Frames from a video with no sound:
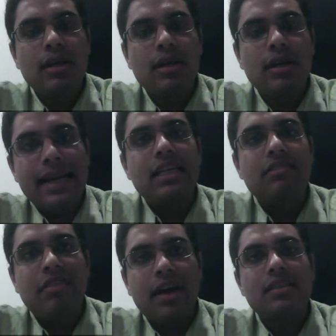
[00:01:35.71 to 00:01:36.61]

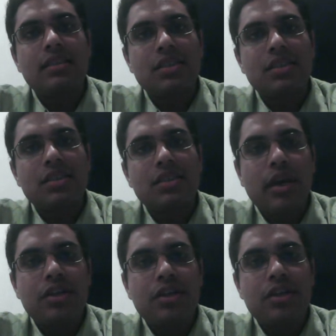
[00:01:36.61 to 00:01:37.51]
identifies a
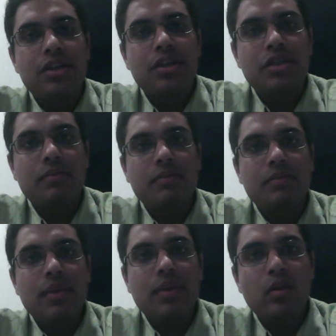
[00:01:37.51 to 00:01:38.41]
situation in
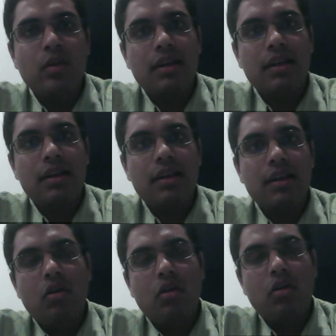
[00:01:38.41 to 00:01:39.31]
which either a law
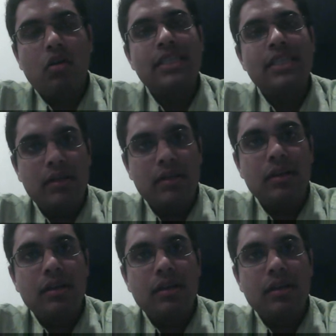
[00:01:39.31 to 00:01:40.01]
has been made